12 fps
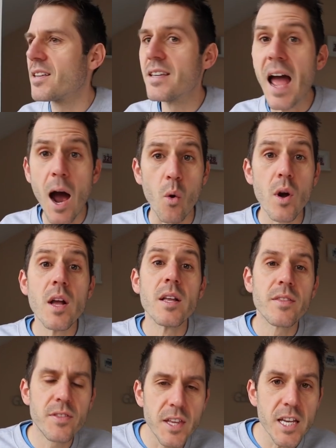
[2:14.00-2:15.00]
Now,
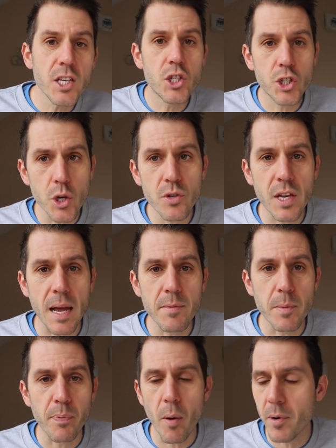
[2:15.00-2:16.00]
these shoes came
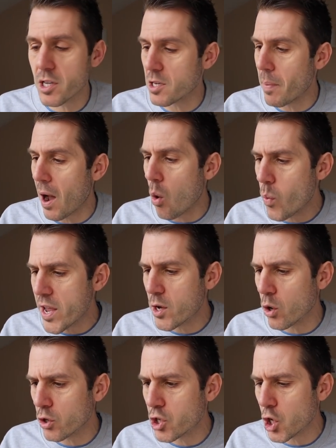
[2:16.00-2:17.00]
to prominence about a
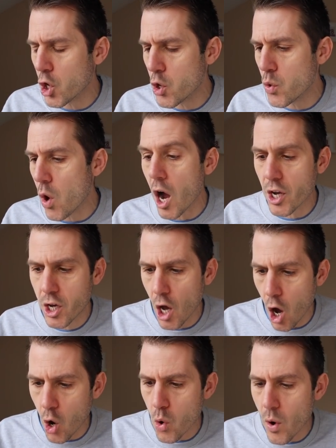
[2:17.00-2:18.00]
week or two
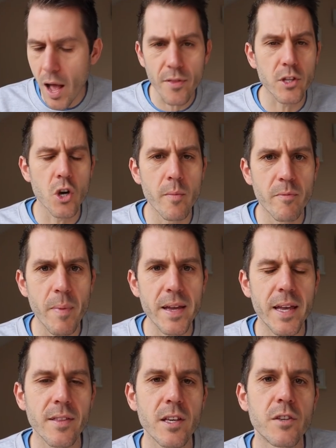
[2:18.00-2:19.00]
ago at the time of
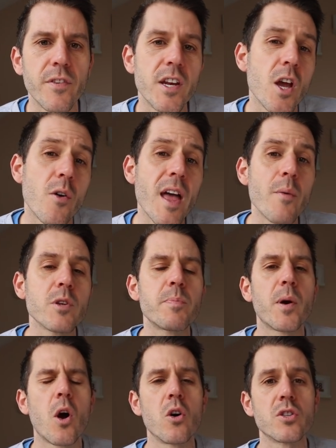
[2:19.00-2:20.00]
making this video, and that was
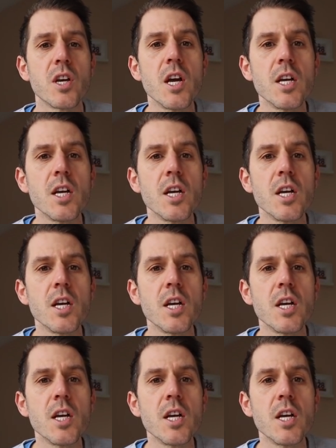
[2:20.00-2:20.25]
because